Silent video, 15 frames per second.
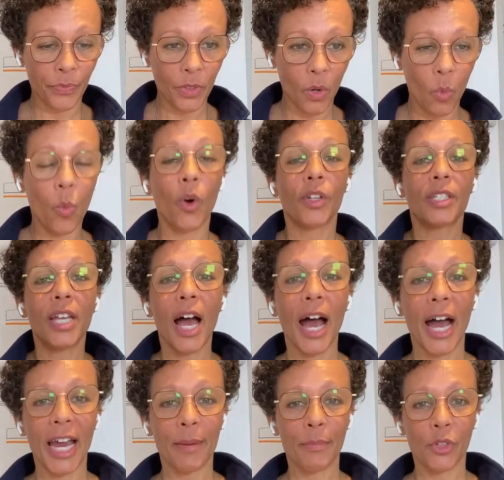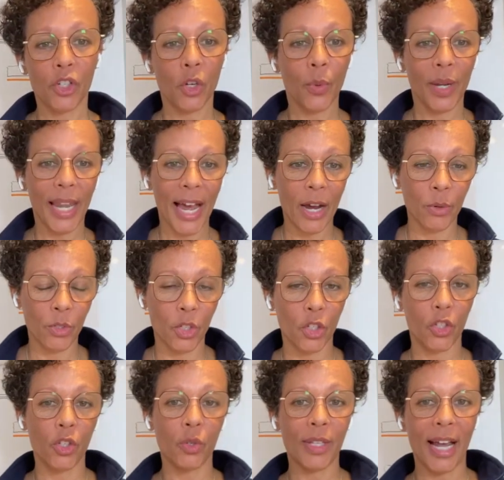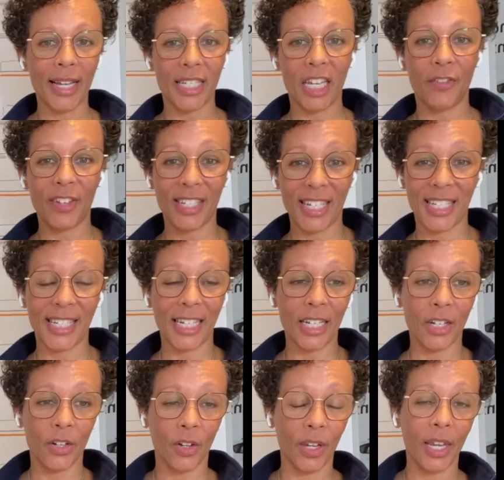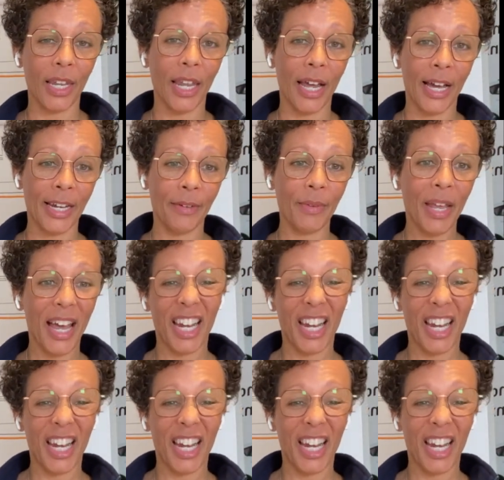what times you're allowed to do that if it's a single line,